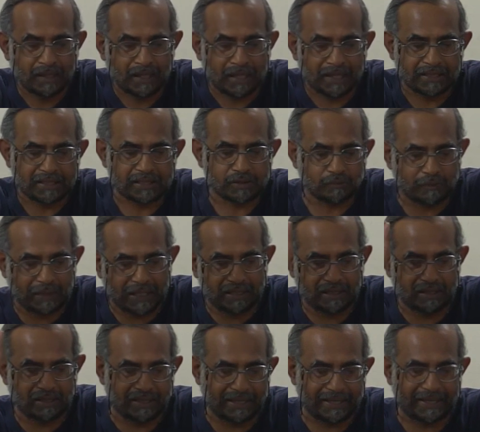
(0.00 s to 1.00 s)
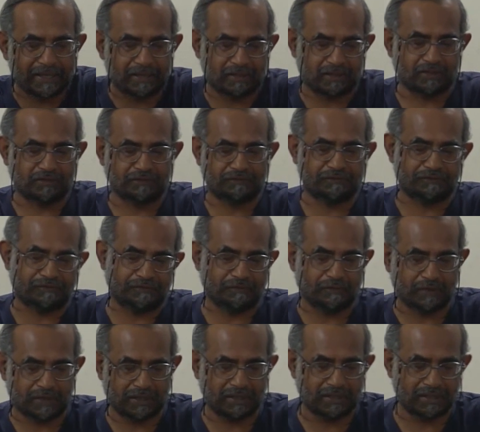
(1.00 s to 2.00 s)
And just one nugget of
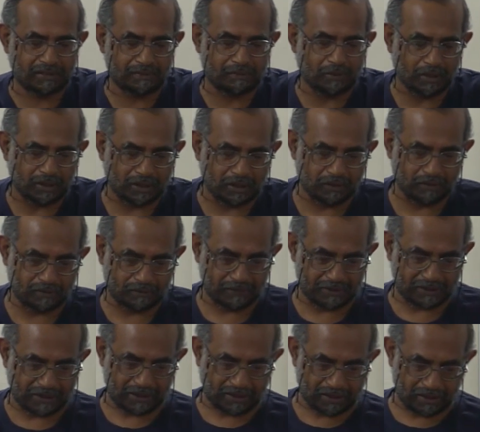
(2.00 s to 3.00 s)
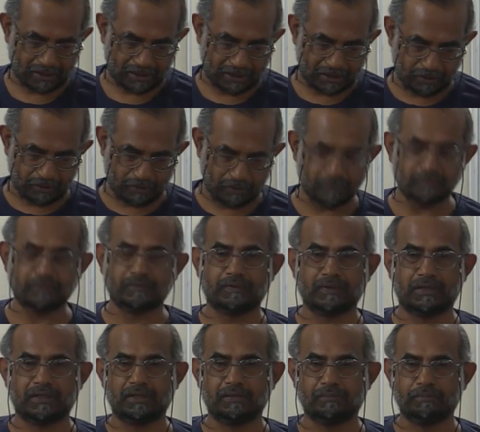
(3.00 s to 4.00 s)
what he's brought out, which I can tell you
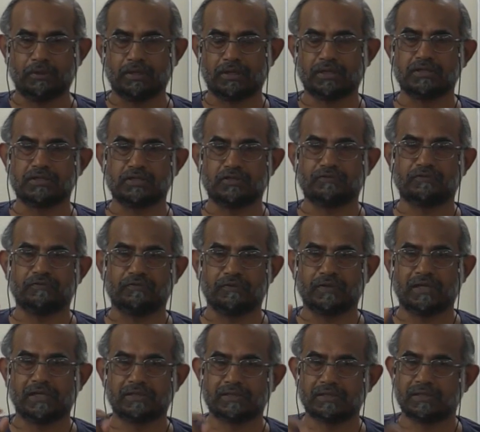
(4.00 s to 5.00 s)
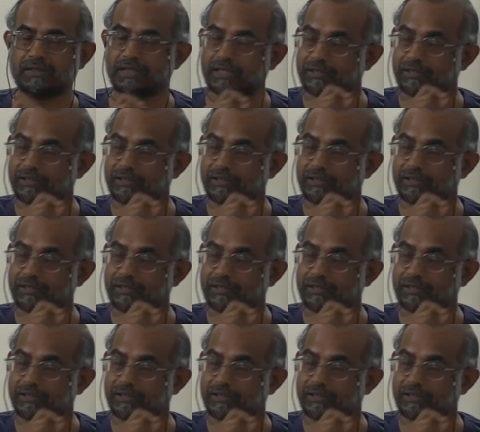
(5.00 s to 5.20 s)
the importance of cultural